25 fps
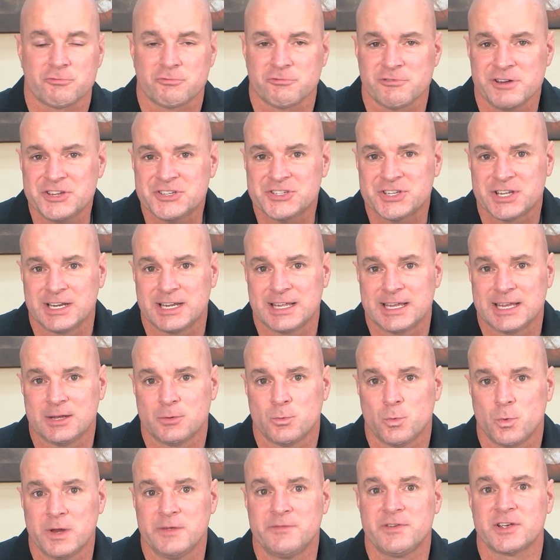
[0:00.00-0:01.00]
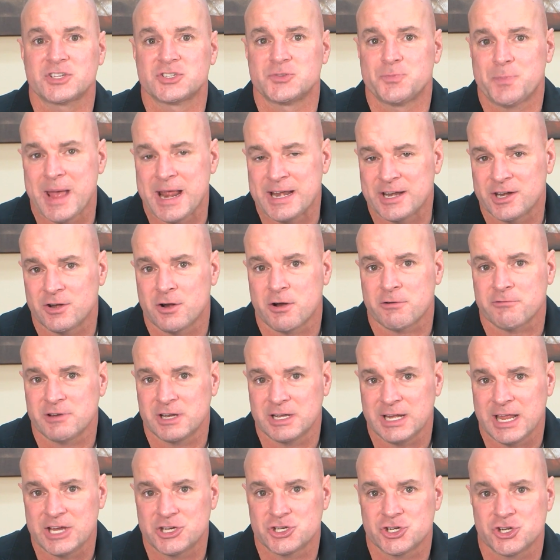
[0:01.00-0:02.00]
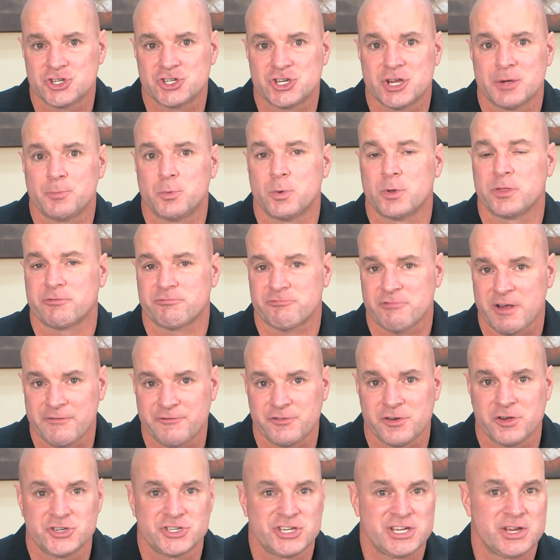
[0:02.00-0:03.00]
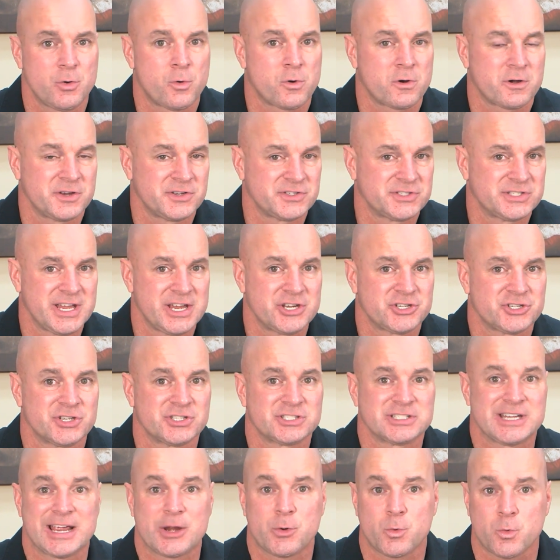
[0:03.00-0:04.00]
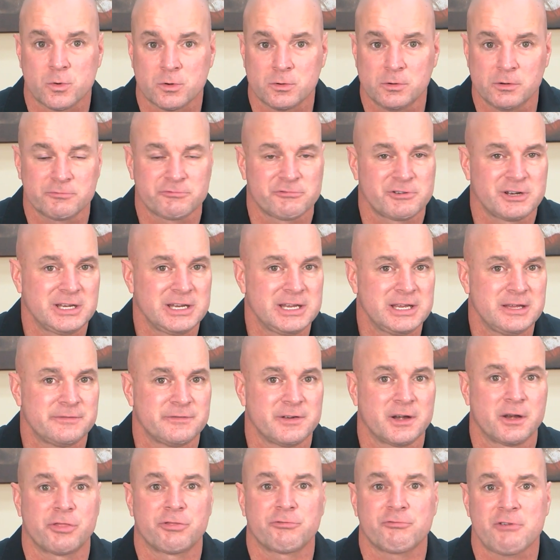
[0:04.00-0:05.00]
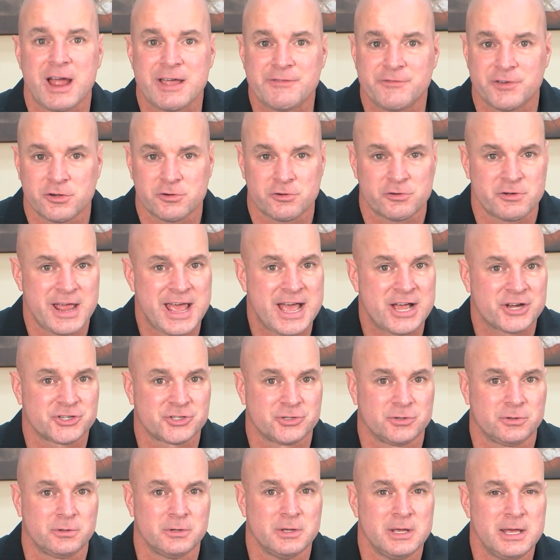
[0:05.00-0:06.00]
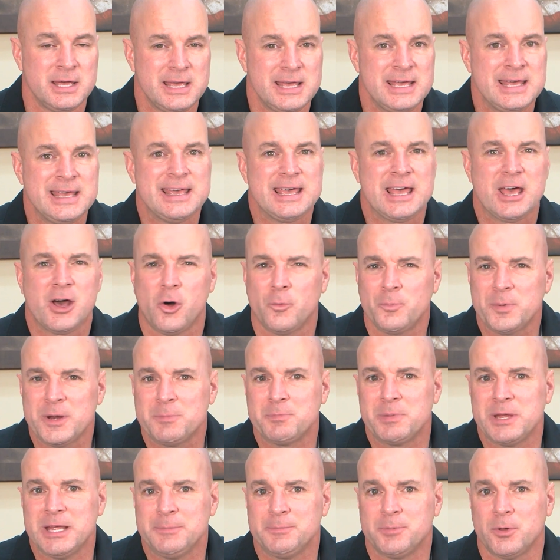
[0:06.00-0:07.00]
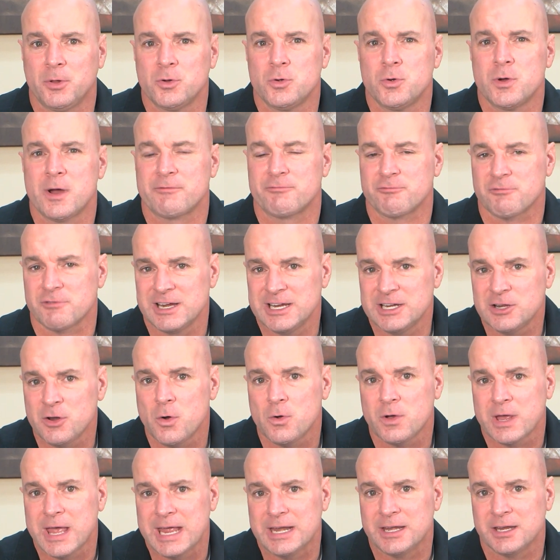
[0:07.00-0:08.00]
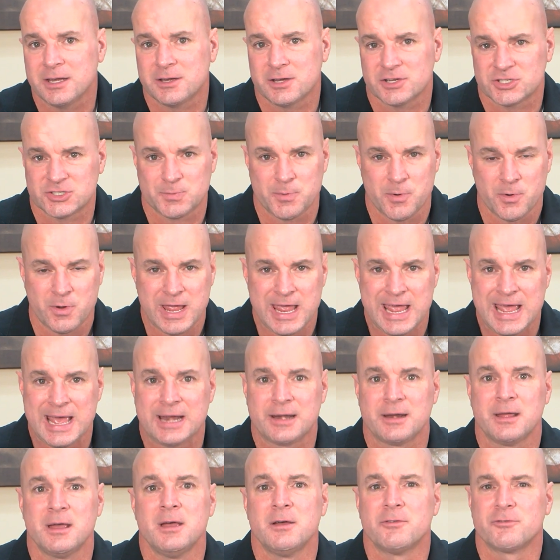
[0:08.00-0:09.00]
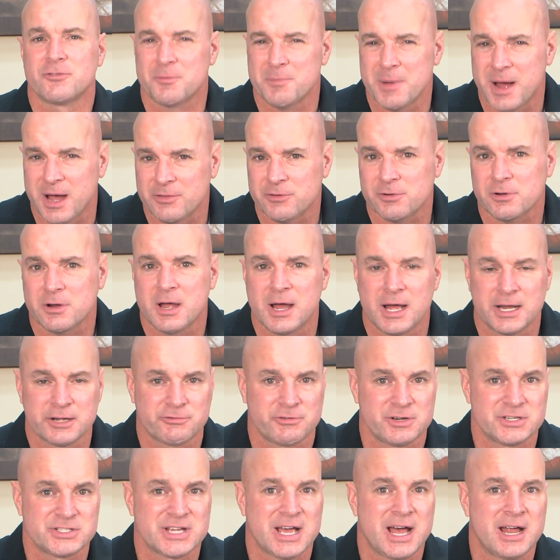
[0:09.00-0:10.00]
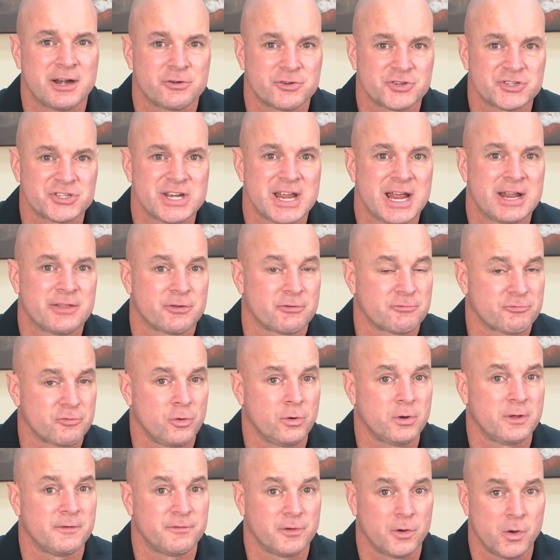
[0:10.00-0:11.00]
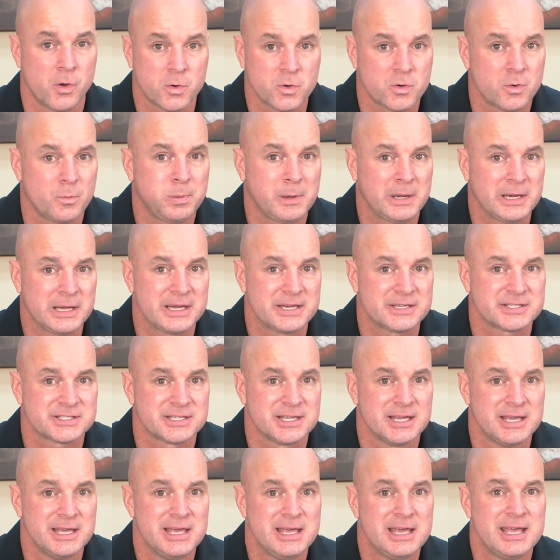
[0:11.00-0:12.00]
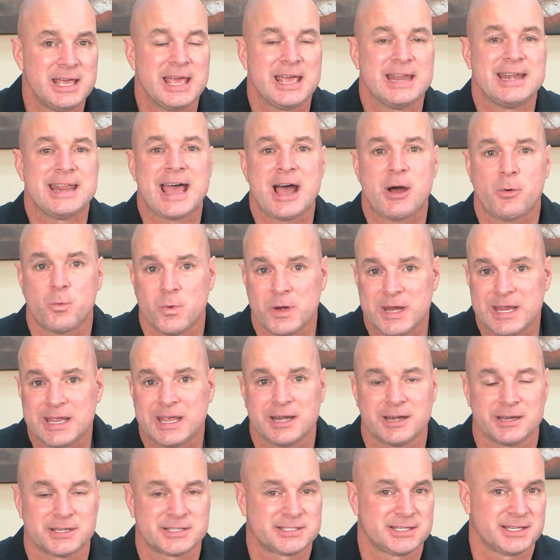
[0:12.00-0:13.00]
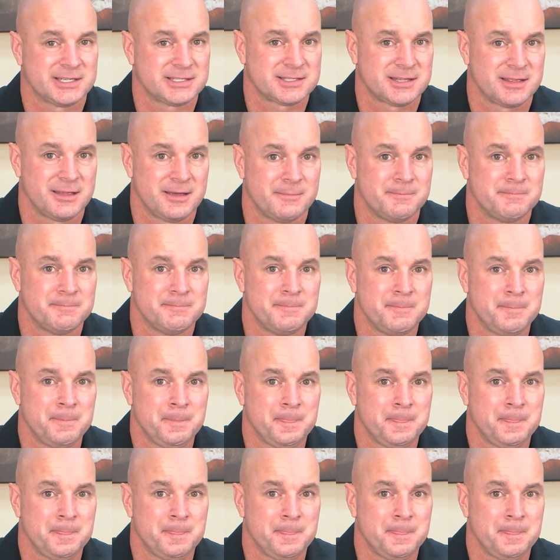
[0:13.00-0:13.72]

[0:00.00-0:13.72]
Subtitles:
Recently, we've expanded our relationship with refugee organizations like World Relief and Thrive International, helping people who have relocated to Spokane from other countries understand the role of local police and how we can assist them.